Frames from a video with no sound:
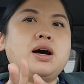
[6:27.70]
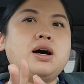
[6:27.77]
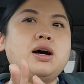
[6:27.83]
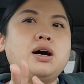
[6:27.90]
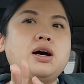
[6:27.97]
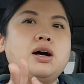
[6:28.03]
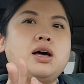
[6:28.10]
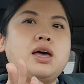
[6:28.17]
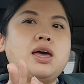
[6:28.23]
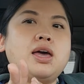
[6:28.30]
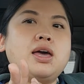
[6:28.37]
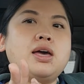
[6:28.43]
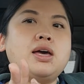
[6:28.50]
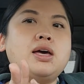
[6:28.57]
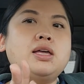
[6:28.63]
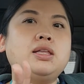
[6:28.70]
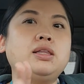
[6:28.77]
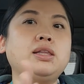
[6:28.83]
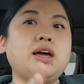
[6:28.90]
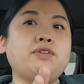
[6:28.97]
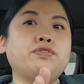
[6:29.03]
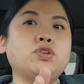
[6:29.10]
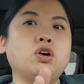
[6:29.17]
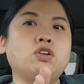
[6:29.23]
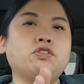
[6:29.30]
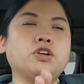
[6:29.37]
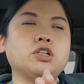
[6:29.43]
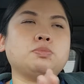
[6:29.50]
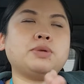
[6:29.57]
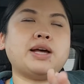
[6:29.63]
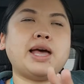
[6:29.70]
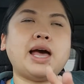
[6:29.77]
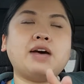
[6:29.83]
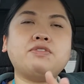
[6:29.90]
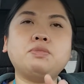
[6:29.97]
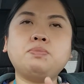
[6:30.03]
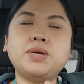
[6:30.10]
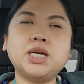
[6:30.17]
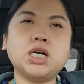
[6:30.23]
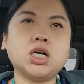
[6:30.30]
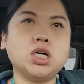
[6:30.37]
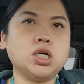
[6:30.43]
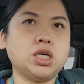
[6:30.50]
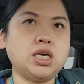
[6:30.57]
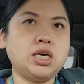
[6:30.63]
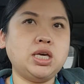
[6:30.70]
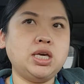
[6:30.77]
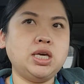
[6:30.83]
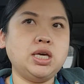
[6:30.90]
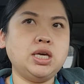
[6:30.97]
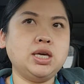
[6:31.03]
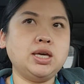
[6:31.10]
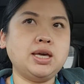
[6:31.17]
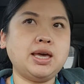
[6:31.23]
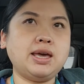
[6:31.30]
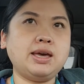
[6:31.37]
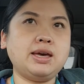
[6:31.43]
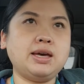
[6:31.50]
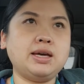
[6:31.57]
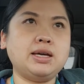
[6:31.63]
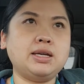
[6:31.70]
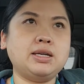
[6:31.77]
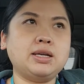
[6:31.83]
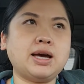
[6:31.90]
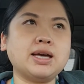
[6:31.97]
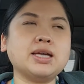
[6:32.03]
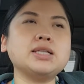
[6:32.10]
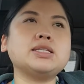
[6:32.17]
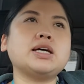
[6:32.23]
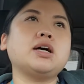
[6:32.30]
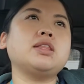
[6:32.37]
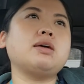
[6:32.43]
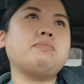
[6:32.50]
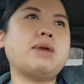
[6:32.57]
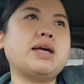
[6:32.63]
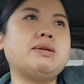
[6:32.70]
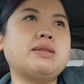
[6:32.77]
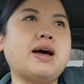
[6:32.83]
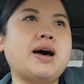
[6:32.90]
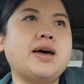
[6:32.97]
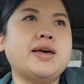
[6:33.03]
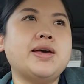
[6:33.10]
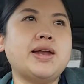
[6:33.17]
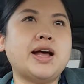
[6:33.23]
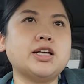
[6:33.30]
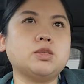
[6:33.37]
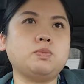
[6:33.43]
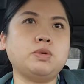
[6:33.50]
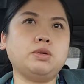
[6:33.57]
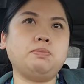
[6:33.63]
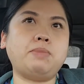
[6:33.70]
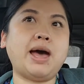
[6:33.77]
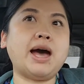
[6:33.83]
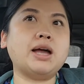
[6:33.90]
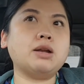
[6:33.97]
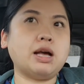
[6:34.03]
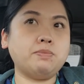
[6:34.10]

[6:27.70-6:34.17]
uh, and leftovers, but I haven't been cooking and I can tell that my diet has been bad.